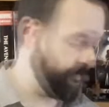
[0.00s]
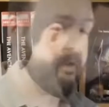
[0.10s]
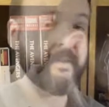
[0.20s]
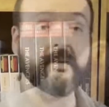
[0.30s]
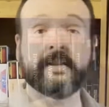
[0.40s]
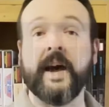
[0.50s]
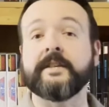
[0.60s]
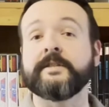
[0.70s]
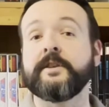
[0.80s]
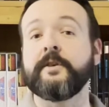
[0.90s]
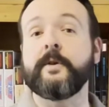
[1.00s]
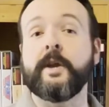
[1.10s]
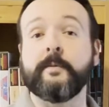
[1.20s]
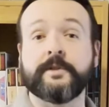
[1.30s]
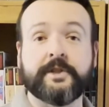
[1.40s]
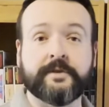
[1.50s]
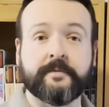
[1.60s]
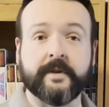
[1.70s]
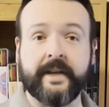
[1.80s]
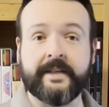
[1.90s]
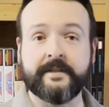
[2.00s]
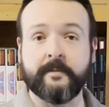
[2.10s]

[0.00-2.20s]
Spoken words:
This guy's new, he was just released.